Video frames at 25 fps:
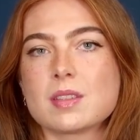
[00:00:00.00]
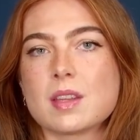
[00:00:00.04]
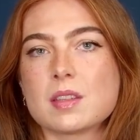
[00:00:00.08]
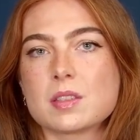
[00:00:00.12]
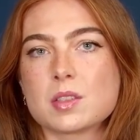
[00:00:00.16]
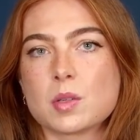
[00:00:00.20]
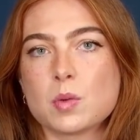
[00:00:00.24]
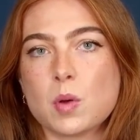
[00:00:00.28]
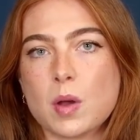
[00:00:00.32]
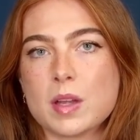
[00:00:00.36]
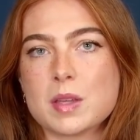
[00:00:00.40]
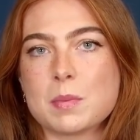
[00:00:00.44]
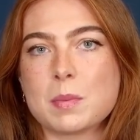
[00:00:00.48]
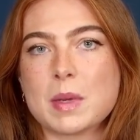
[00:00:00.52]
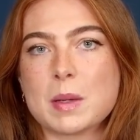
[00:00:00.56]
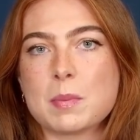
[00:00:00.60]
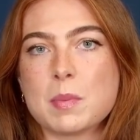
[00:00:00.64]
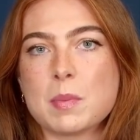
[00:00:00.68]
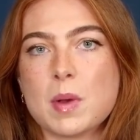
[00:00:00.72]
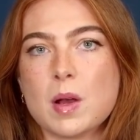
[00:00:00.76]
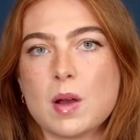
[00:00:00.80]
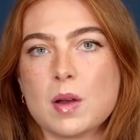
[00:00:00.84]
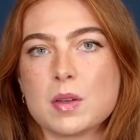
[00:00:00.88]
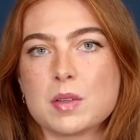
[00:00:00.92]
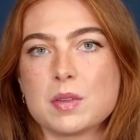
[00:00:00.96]
That's quite a big
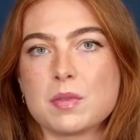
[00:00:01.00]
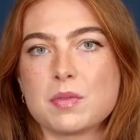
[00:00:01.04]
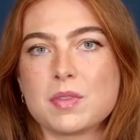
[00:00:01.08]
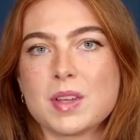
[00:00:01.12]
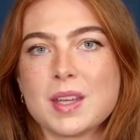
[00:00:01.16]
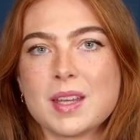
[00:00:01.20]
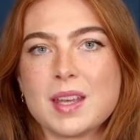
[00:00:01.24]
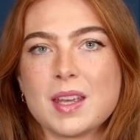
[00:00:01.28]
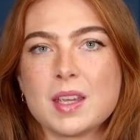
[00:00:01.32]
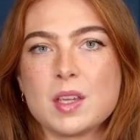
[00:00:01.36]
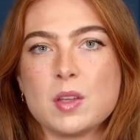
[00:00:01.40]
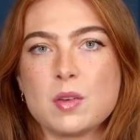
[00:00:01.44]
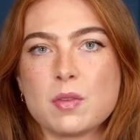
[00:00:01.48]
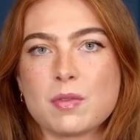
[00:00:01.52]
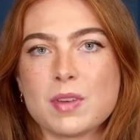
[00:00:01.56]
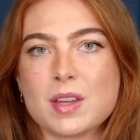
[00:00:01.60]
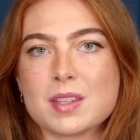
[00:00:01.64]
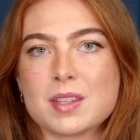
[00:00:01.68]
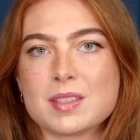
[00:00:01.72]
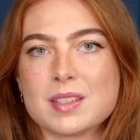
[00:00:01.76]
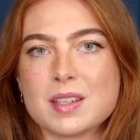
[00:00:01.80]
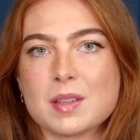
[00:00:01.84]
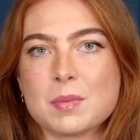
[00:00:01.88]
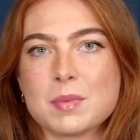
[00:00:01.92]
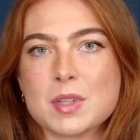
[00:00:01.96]
part of
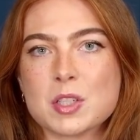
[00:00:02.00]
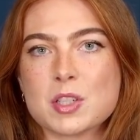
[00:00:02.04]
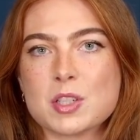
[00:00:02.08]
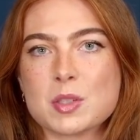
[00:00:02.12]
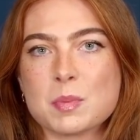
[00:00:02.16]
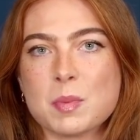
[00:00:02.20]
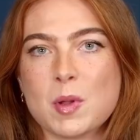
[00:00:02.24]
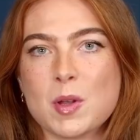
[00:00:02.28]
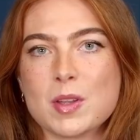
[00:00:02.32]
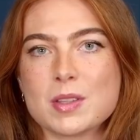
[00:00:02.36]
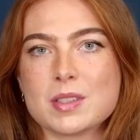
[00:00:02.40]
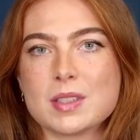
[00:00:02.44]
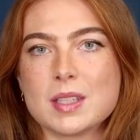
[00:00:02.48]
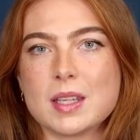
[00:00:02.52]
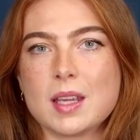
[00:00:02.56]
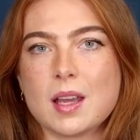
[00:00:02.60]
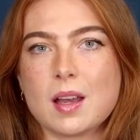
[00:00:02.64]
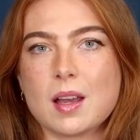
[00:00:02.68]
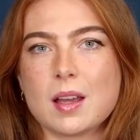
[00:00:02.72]
university admissions policy.